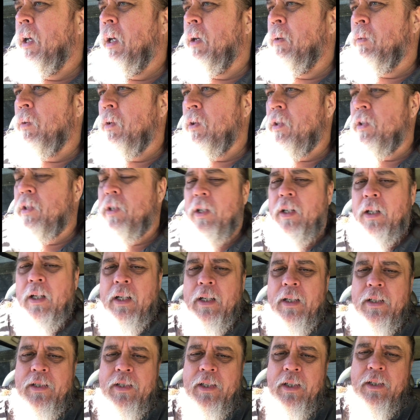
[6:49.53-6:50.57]
we're just going to
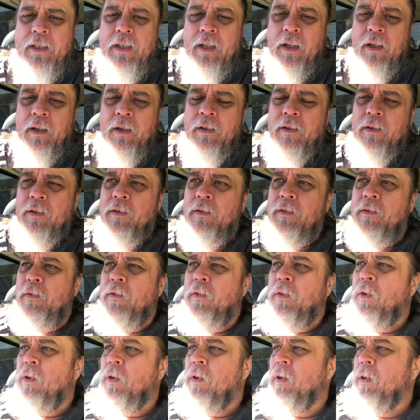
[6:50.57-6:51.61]
let it sit there
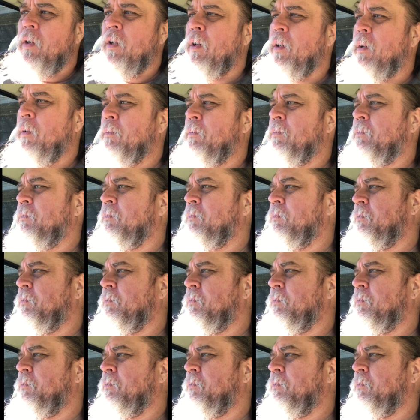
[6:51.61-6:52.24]
for